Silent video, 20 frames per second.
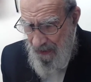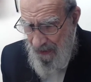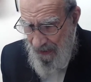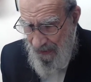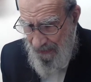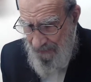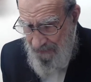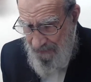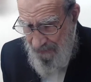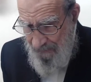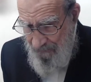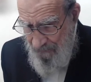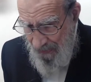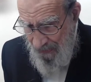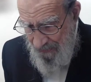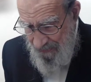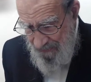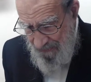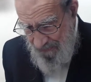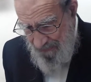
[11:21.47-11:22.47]
And, in,
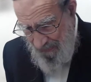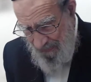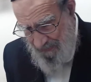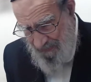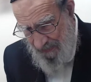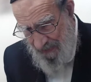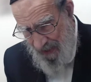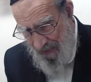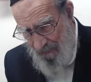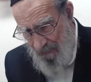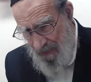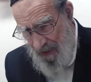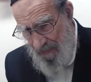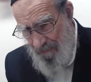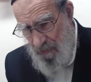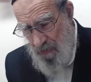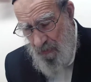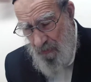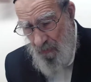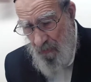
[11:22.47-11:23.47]
and this is how it
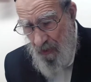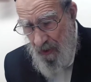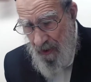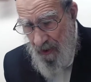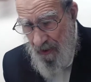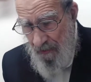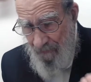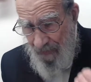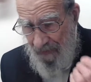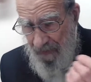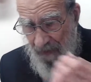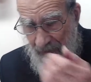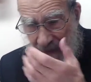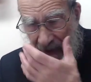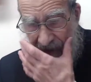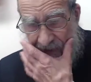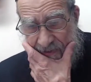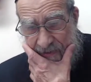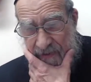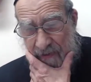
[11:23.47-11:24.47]
comes to
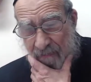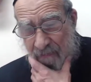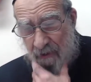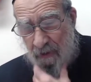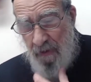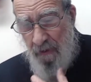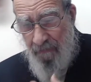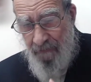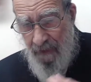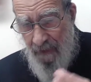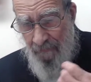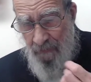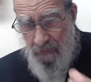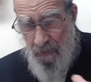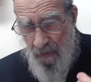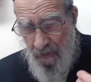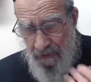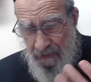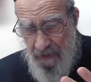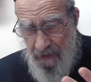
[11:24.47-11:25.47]
recognize the beetle of
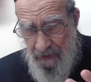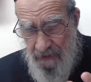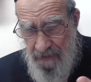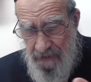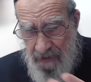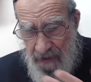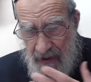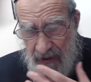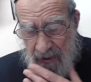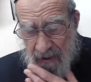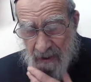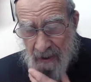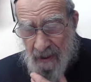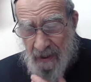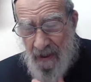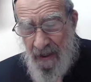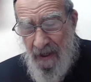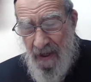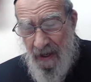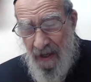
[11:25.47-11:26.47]
Nebuchadnezzar.
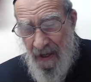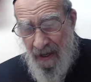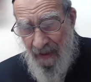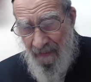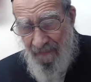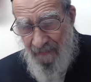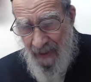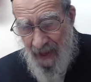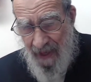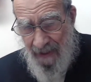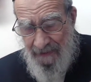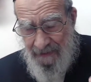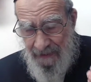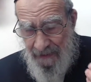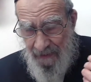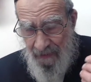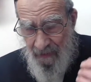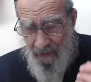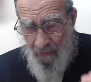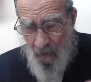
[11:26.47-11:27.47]
And that
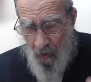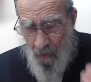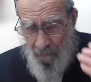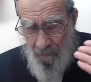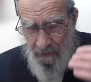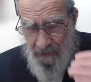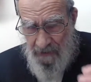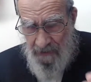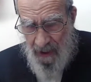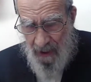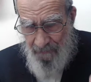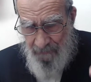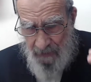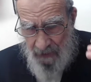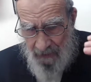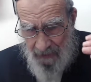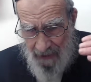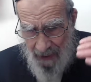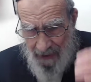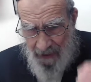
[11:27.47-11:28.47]
opens up the
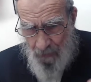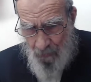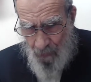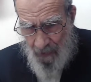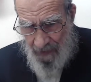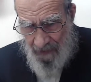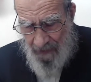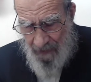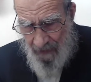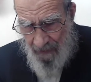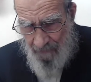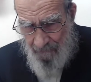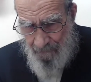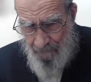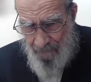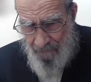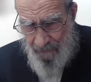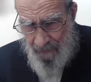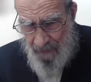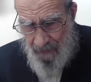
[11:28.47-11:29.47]
gateway,
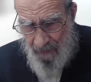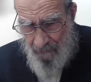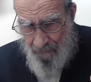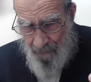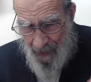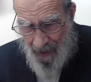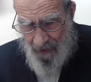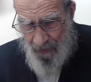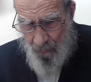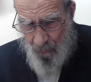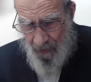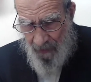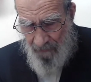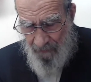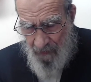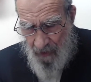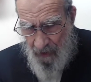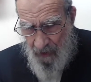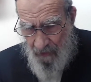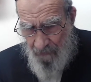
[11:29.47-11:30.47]
the pathway
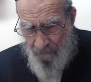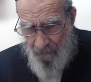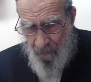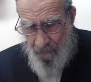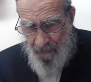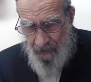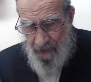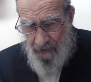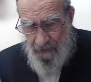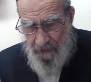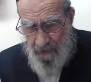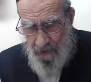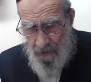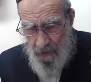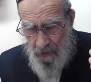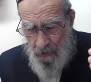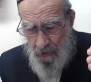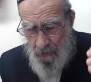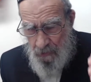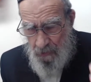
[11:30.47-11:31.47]
for it
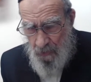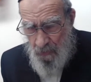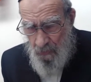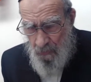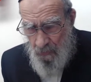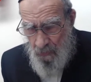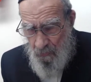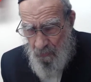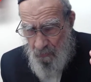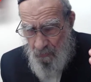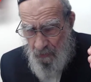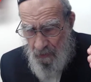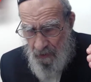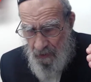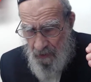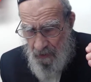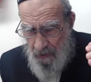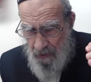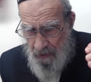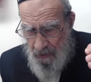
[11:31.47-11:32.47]
to
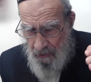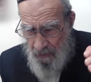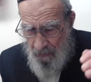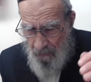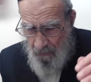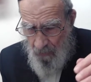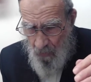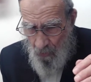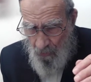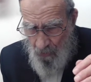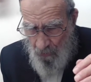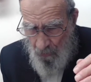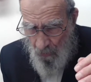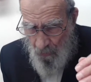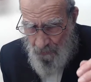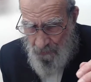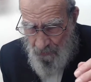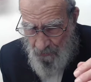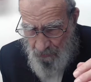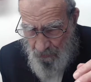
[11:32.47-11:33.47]
go
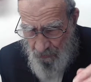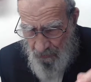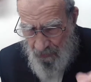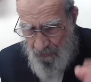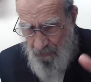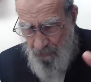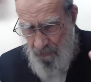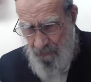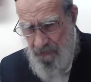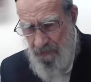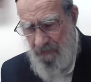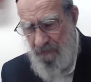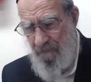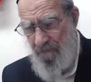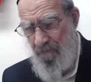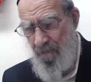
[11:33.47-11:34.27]
closer to Elokus.